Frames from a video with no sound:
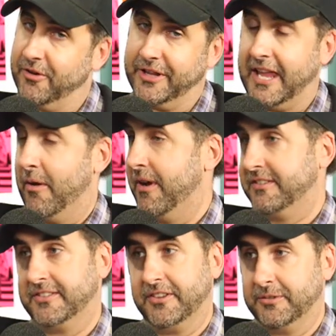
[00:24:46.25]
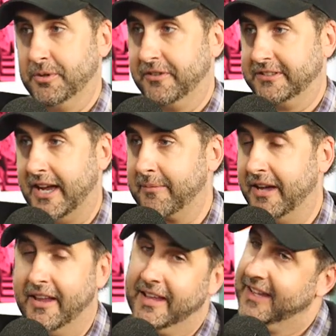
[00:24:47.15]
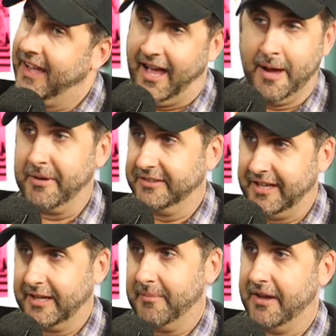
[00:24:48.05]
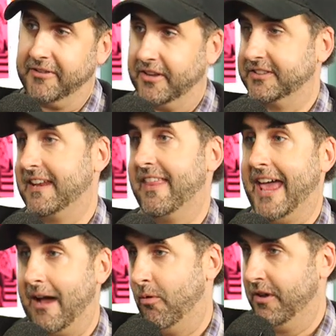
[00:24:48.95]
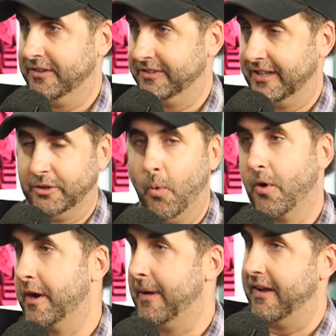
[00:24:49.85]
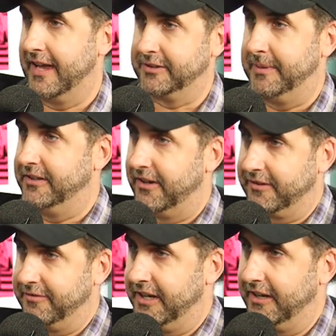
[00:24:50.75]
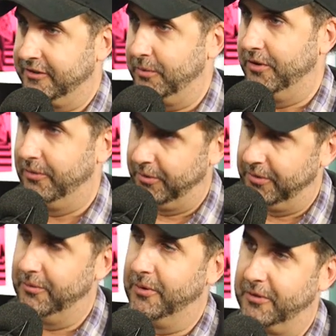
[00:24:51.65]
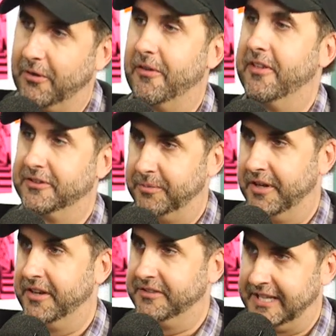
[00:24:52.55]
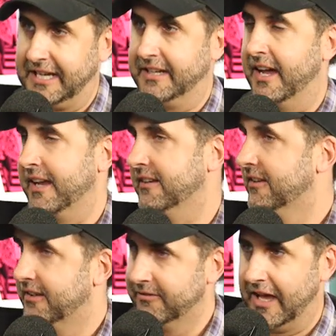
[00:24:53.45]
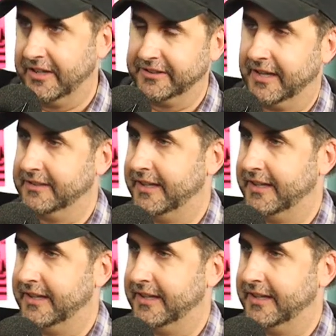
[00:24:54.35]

can't wait to see this movie. Talk about, I'm going to take my fiance to that one and say, don't worry about X-Men Dark Phoenix. We'll go to this one, date night. Valentine's